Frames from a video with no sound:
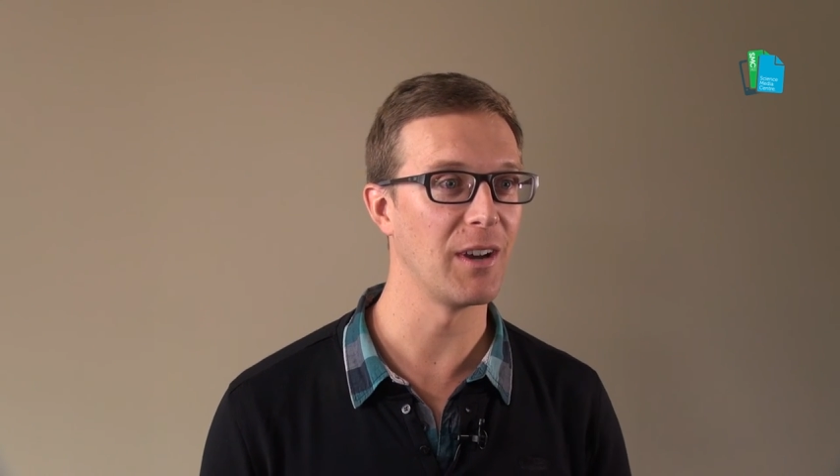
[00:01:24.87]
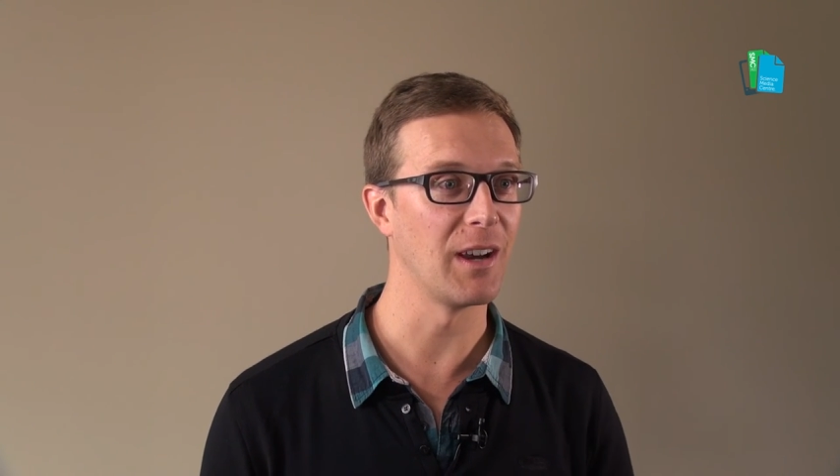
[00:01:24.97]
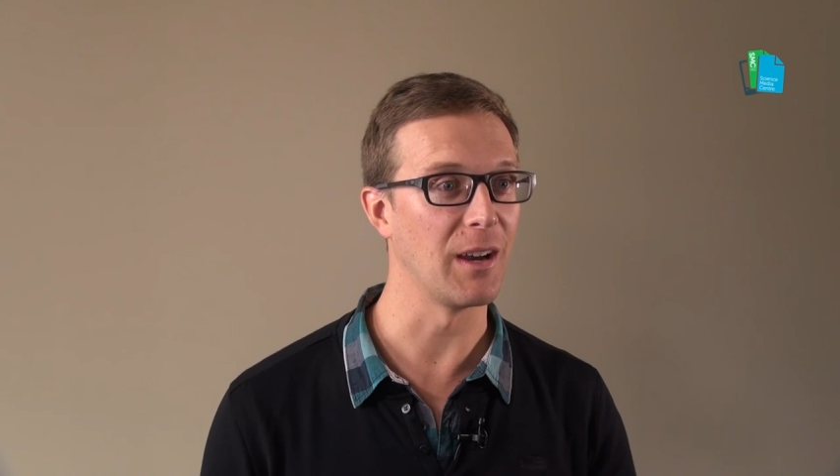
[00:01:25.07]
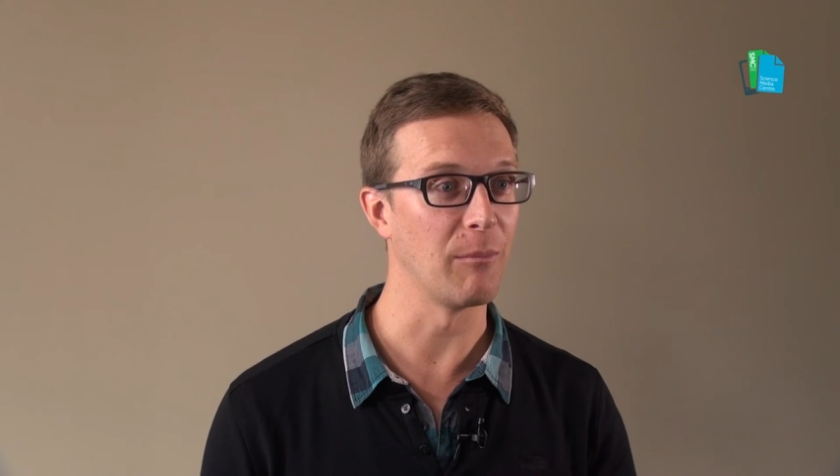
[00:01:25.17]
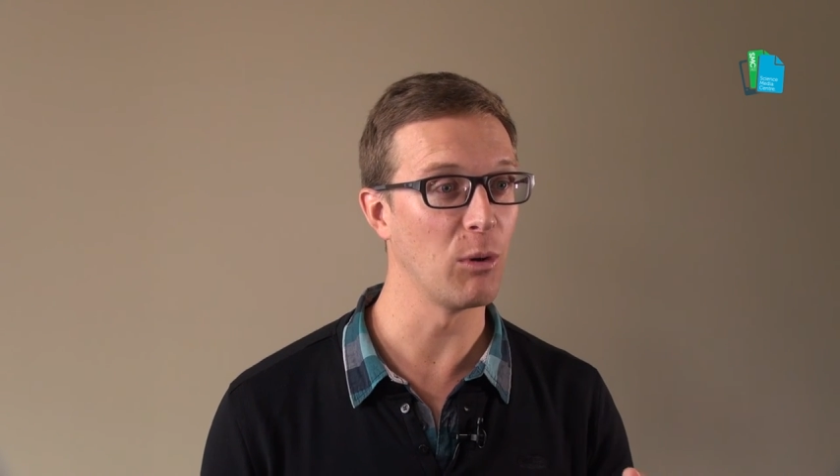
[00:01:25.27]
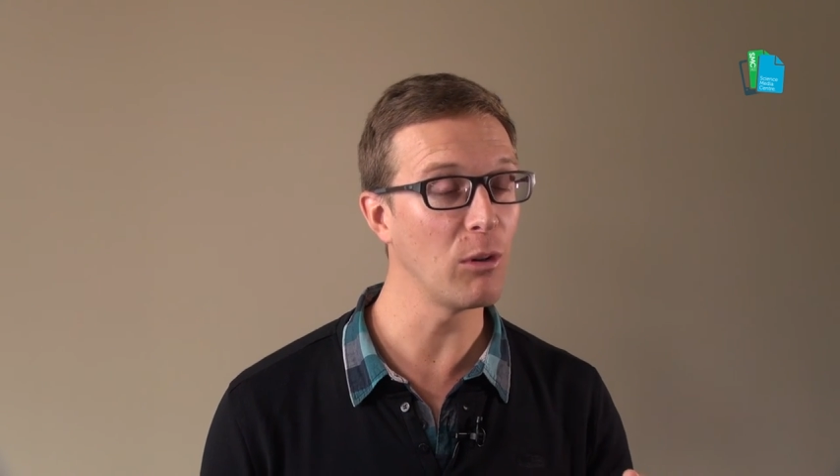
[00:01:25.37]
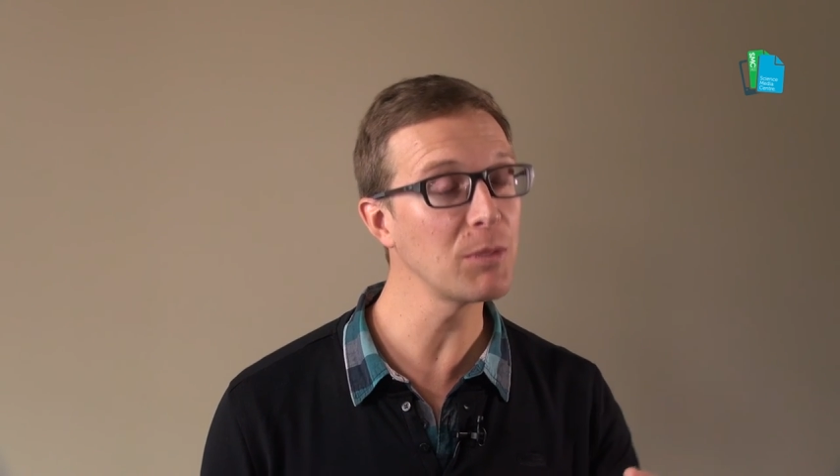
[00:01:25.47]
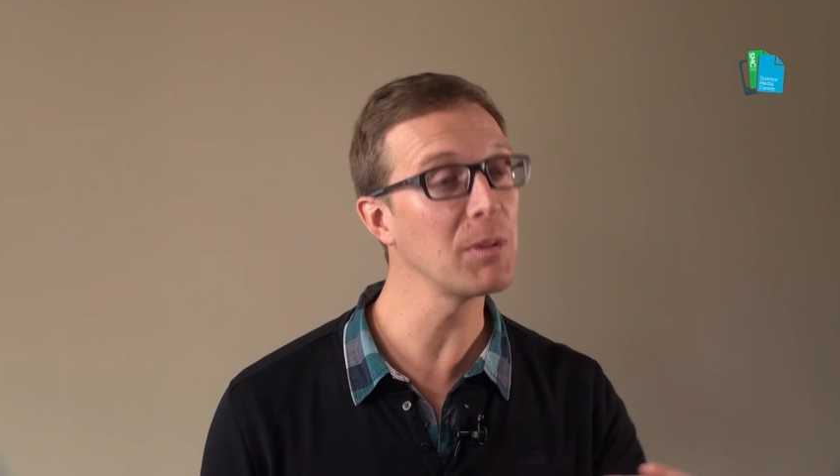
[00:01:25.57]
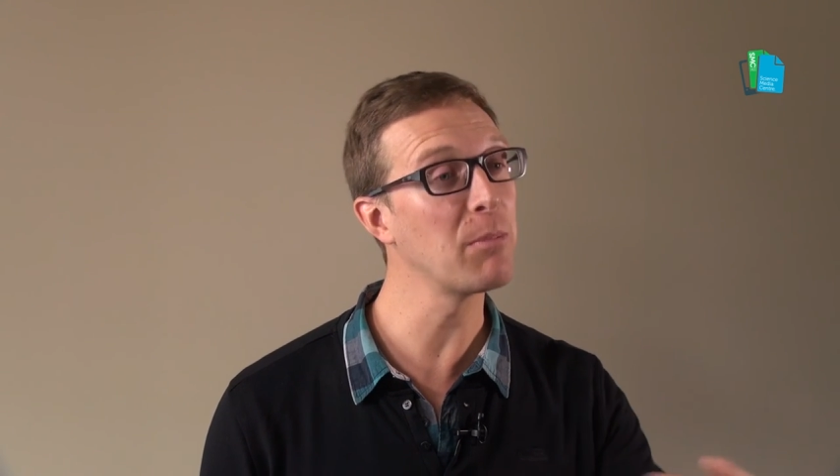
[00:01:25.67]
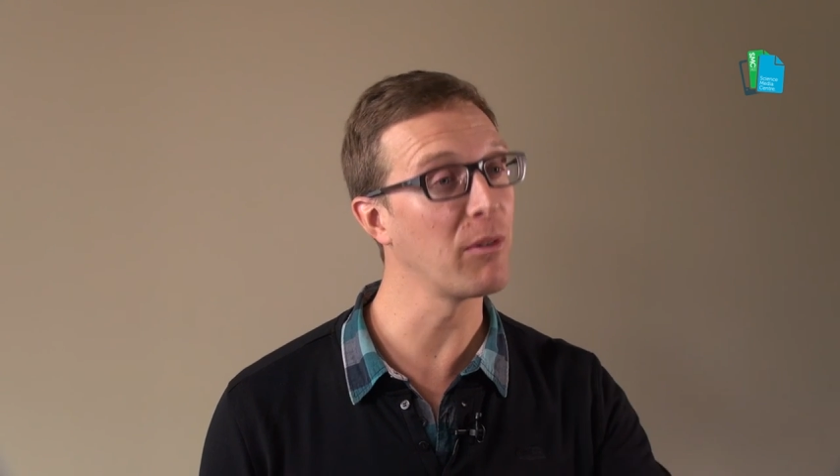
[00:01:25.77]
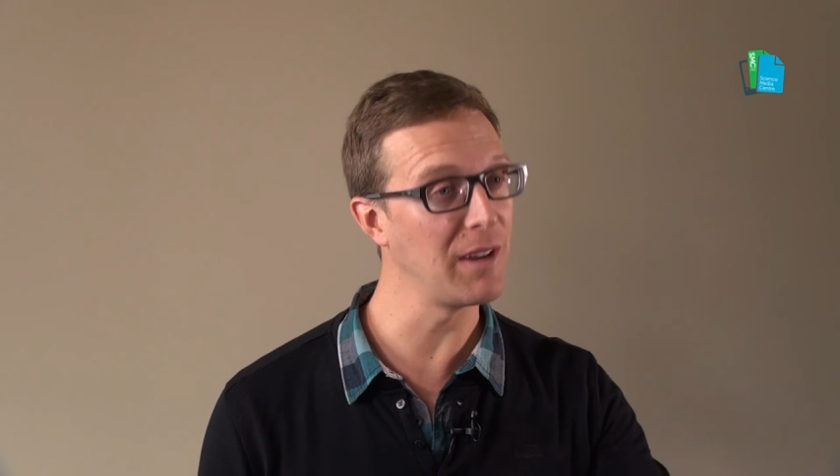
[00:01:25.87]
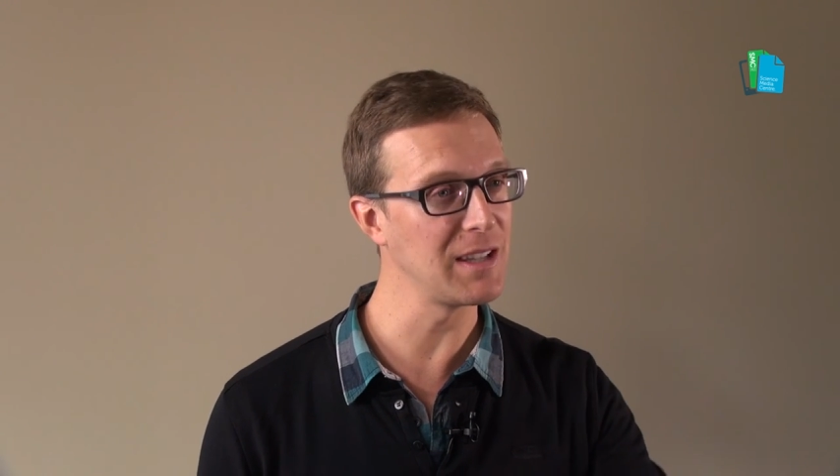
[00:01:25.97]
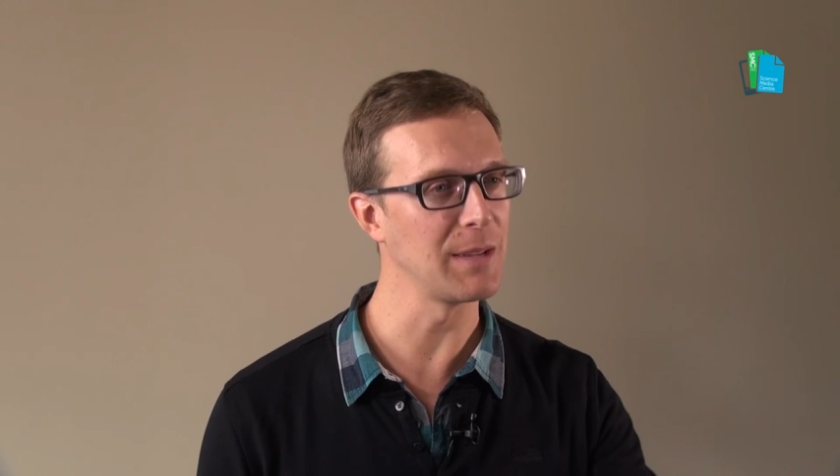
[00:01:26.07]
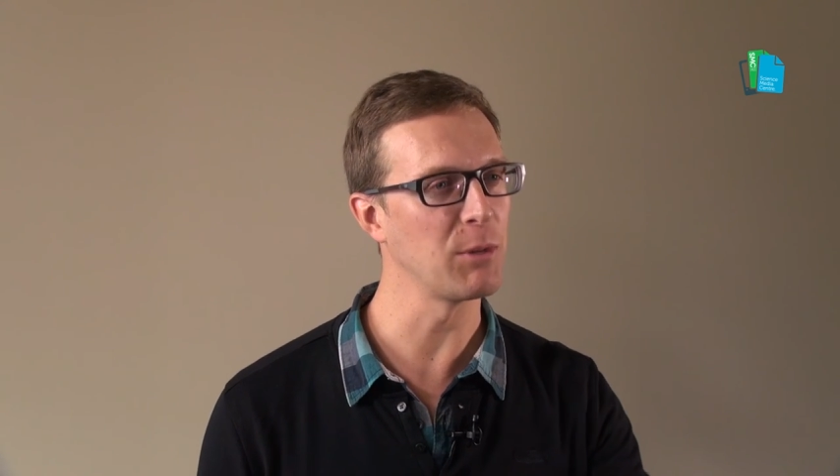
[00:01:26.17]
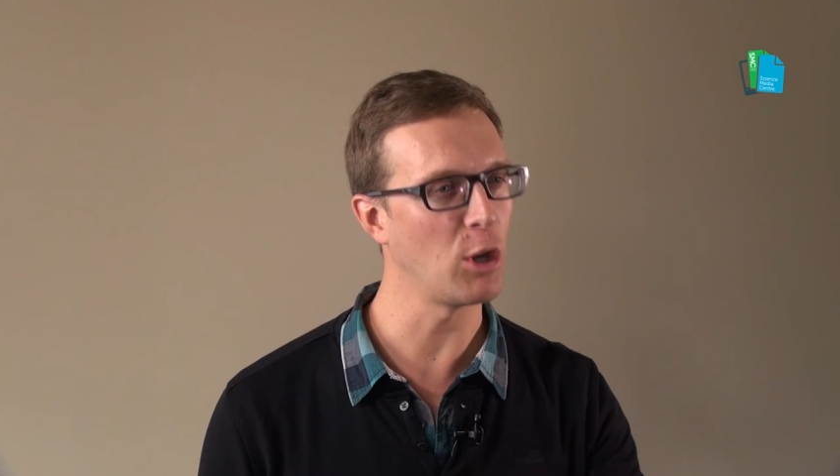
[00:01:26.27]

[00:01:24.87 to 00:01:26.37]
ultimately preventing,